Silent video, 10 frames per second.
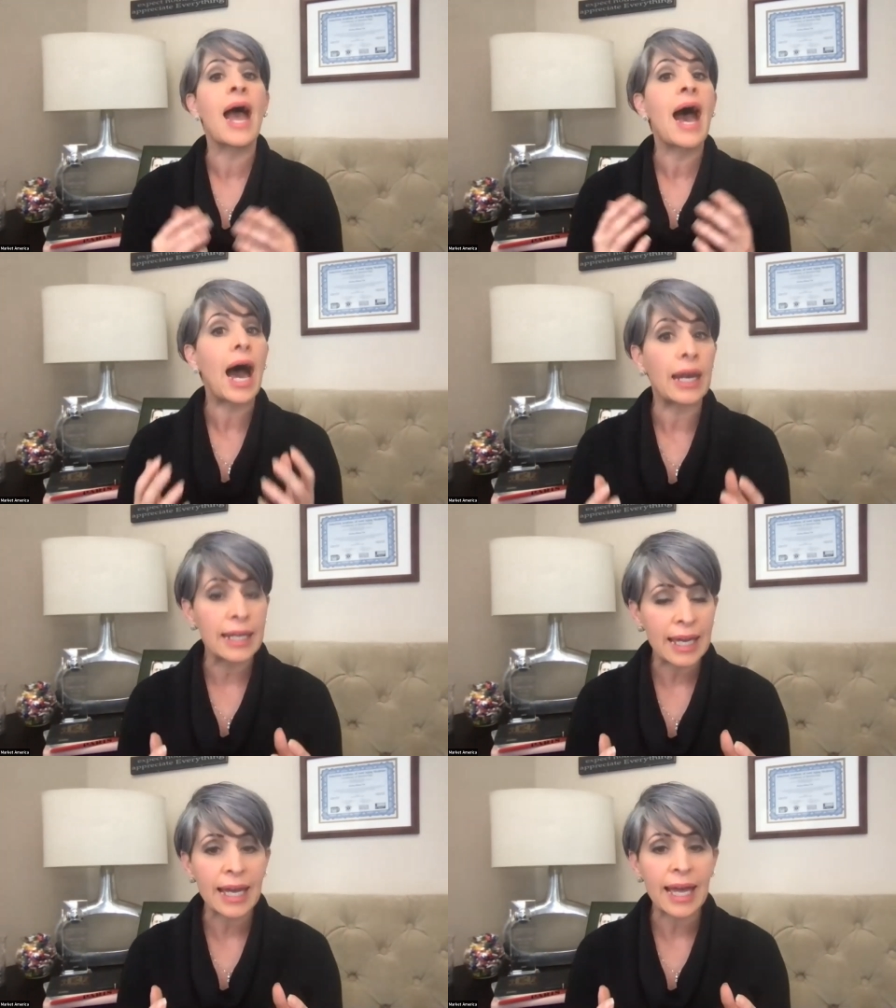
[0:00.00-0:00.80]
how to
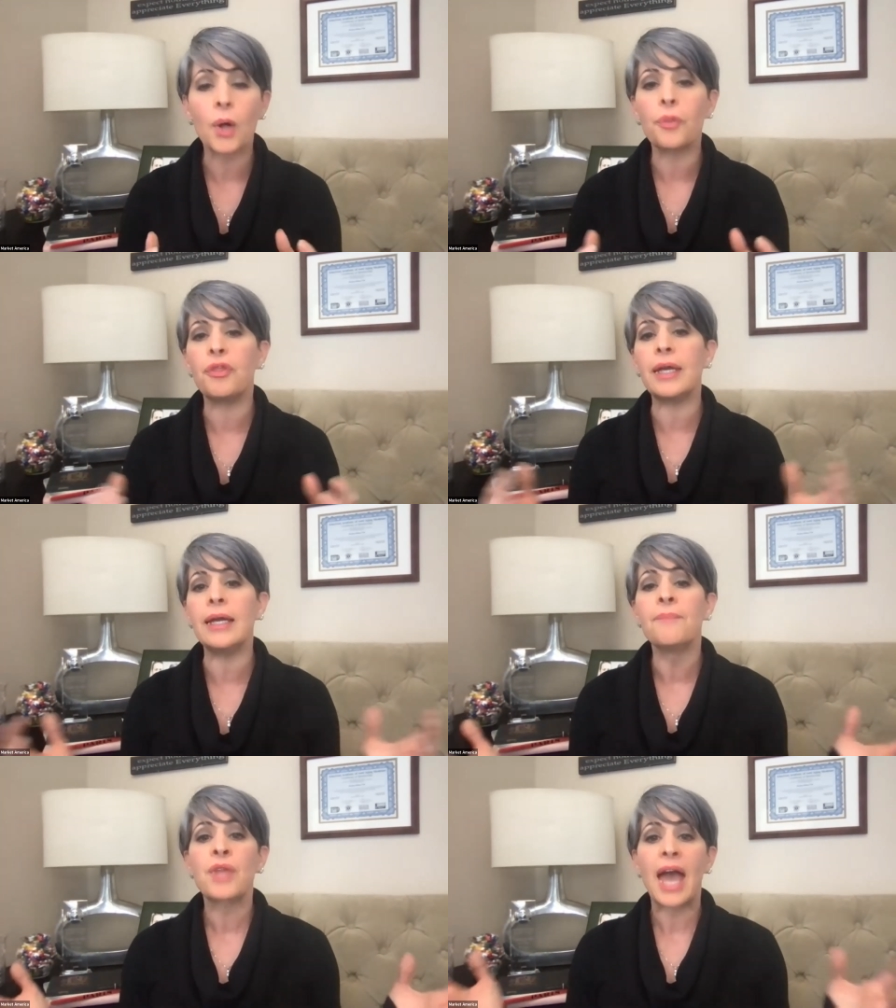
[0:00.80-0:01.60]
get healthy,
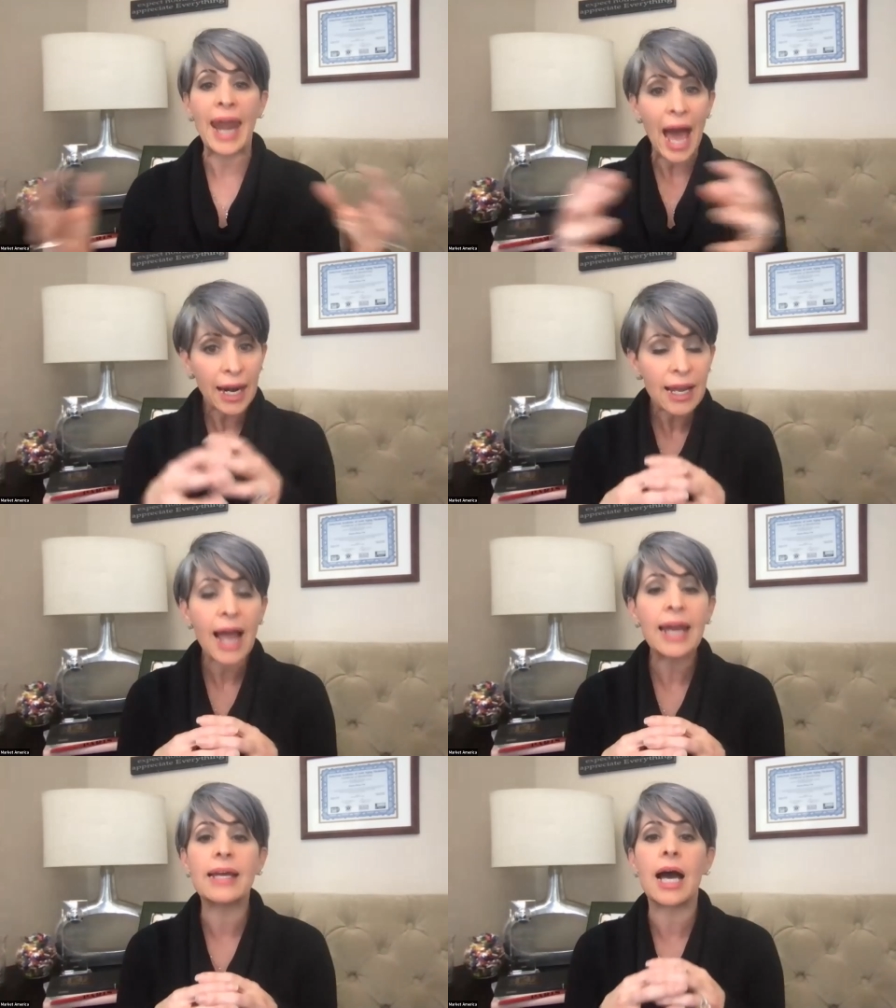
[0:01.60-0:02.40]
and how to
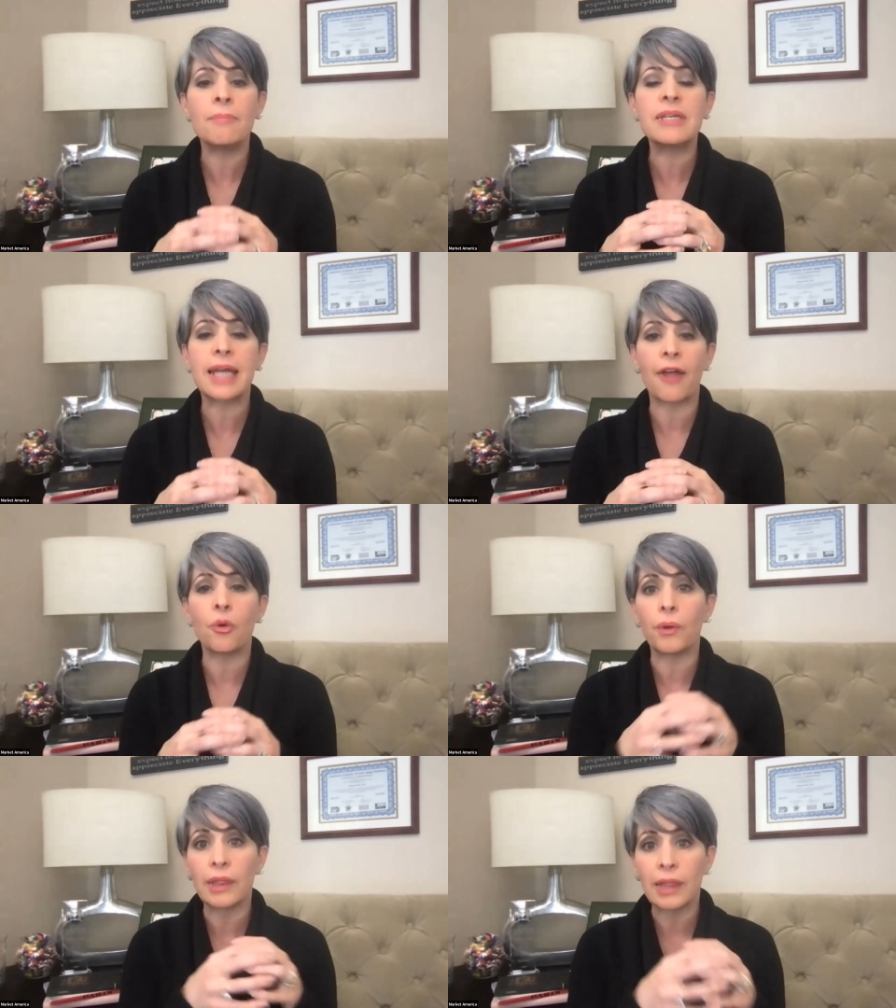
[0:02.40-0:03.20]
kind of come together
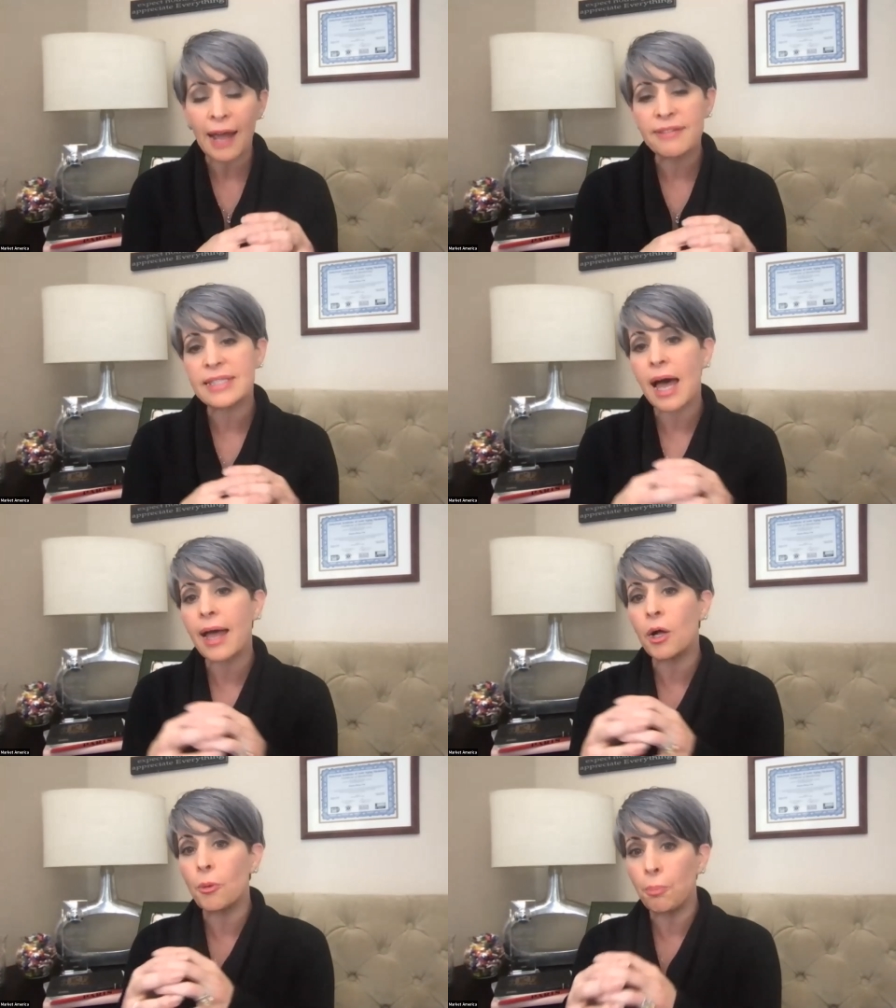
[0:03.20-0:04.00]
with
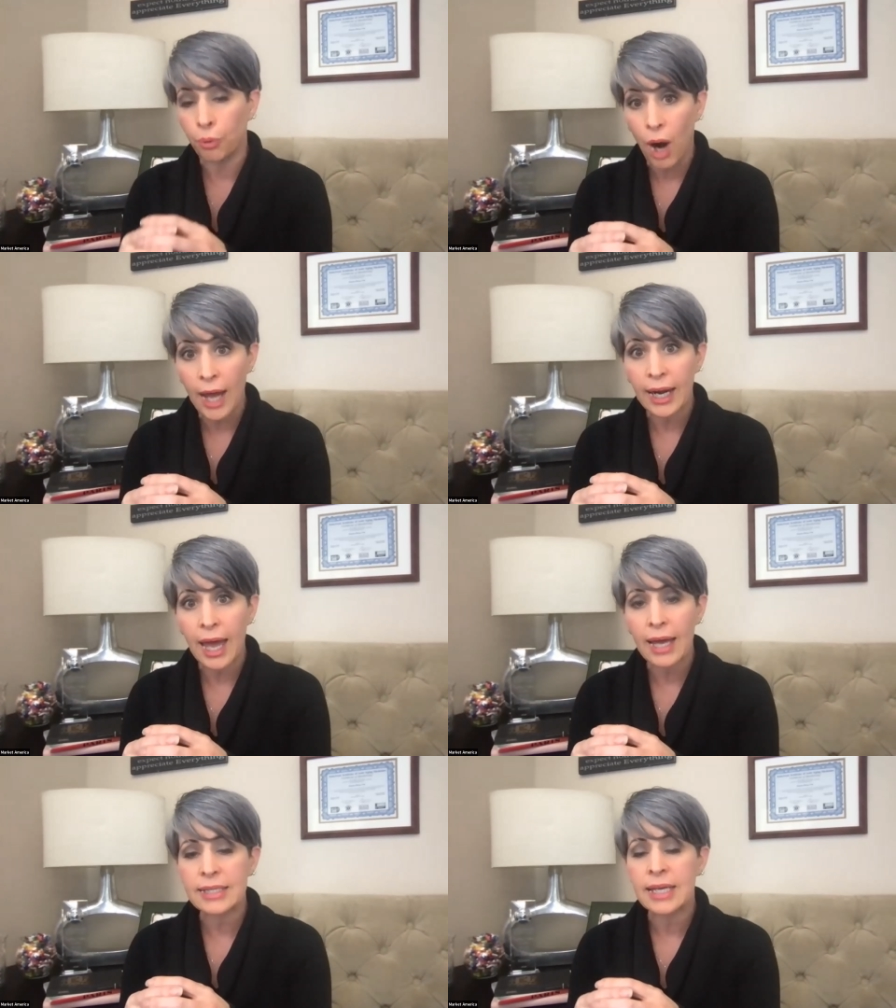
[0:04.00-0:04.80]
lifestyle,
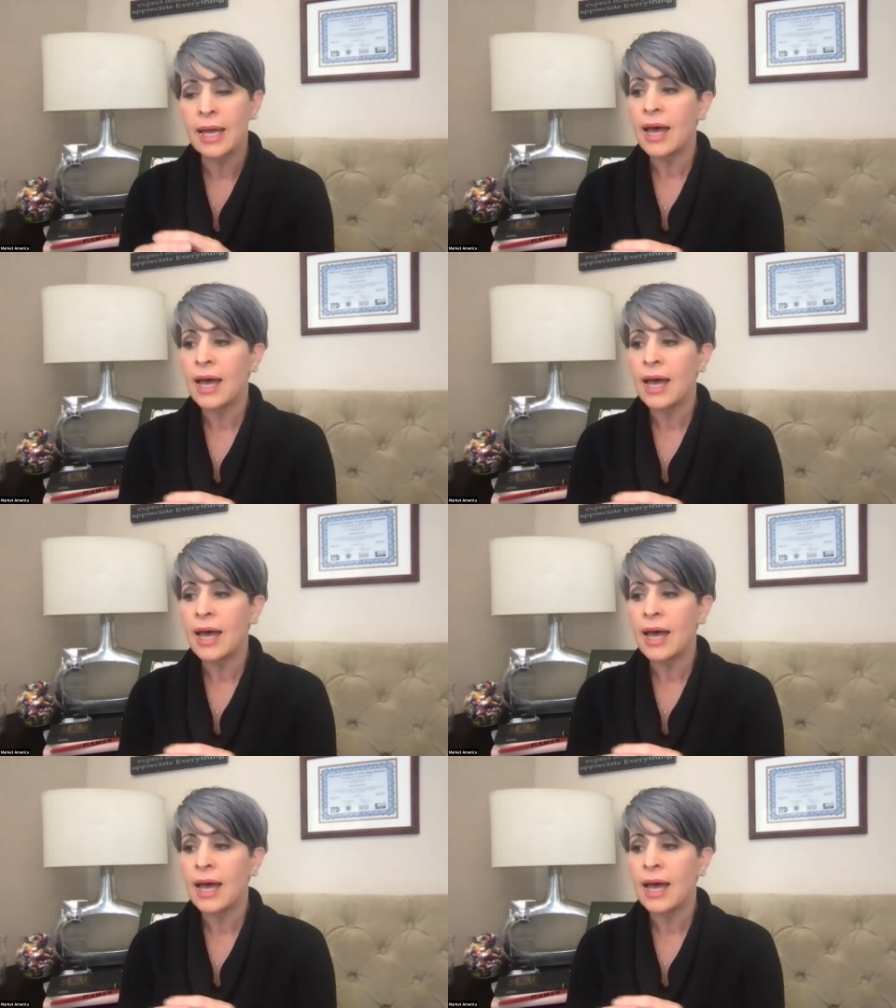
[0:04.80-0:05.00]
product.